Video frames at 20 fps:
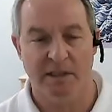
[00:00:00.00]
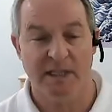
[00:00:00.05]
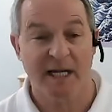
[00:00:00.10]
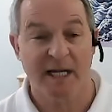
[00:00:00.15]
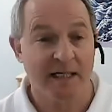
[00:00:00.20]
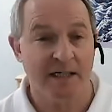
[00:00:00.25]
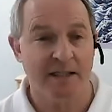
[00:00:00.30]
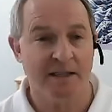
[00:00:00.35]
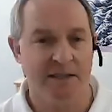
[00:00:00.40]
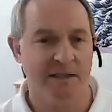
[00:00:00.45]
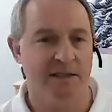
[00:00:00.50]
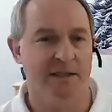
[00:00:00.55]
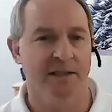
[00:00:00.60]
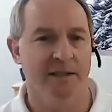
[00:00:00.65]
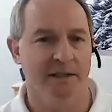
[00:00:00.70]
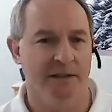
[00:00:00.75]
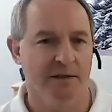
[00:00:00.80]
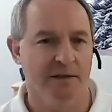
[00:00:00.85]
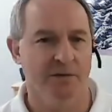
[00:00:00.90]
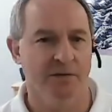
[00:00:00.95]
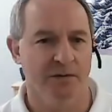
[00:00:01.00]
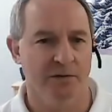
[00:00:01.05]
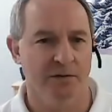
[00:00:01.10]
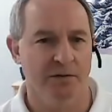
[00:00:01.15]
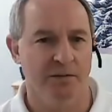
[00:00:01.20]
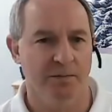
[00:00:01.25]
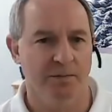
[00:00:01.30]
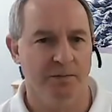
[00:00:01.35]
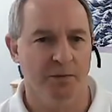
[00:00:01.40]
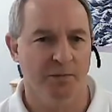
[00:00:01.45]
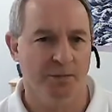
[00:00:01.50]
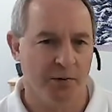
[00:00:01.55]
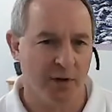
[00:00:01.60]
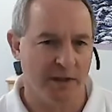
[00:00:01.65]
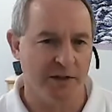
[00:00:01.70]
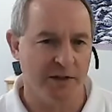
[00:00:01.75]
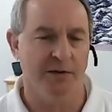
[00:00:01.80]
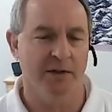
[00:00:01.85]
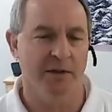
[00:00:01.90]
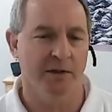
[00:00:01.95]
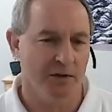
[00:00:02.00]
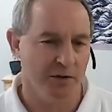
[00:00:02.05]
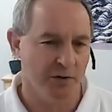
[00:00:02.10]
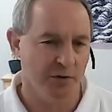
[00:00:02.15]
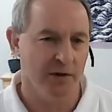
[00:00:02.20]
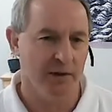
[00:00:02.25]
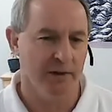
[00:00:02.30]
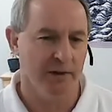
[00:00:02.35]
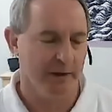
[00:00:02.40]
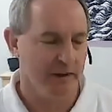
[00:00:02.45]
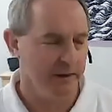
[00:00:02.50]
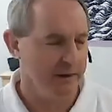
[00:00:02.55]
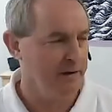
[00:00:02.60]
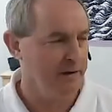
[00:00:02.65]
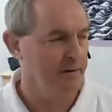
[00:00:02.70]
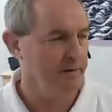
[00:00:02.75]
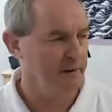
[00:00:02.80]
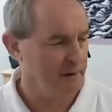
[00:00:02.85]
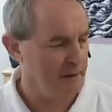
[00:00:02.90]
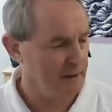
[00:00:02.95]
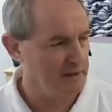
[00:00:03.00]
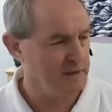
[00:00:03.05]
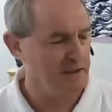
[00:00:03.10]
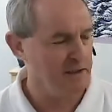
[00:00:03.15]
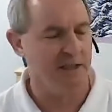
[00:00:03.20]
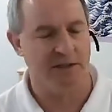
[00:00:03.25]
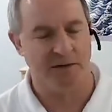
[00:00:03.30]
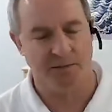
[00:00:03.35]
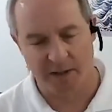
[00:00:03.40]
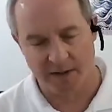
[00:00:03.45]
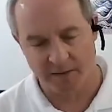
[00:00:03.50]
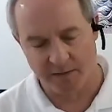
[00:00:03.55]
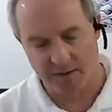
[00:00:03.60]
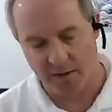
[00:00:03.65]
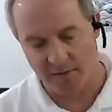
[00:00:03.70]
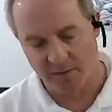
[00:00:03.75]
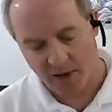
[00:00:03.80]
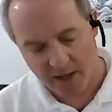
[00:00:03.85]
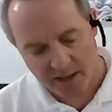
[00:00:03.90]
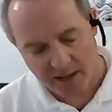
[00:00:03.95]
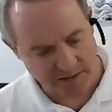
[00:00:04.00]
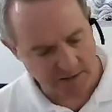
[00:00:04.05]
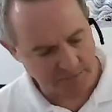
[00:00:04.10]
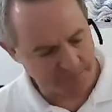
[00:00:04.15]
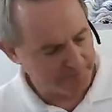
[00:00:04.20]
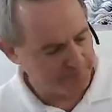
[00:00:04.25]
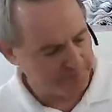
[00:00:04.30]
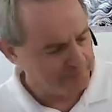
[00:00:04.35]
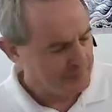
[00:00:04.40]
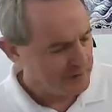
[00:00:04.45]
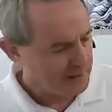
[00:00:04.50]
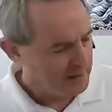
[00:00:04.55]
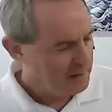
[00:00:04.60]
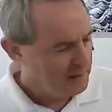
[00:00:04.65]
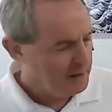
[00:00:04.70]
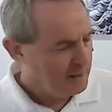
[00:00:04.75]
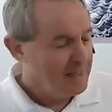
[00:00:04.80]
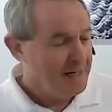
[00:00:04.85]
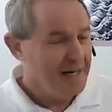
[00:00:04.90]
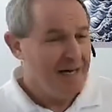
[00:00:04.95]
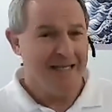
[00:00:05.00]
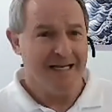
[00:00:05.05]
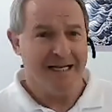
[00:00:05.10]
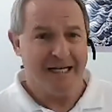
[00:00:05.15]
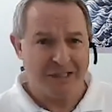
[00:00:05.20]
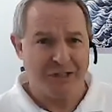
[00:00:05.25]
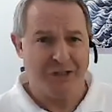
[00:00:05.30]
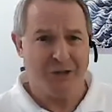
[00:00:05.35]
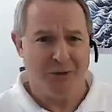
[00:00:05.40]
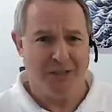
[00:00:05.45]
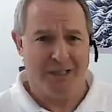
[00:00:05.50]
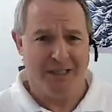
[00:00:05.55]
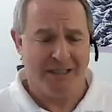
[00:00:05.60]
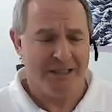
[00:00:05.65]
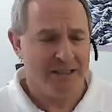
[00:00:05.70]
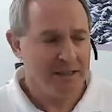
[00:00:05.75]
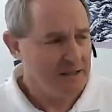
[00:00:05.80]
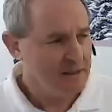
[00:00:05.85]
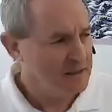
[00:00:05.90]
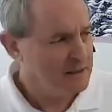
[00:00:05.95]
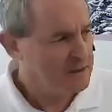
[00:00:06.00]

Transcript: tendency to put pressure into the joint and exacerbate the arthritis. The issue is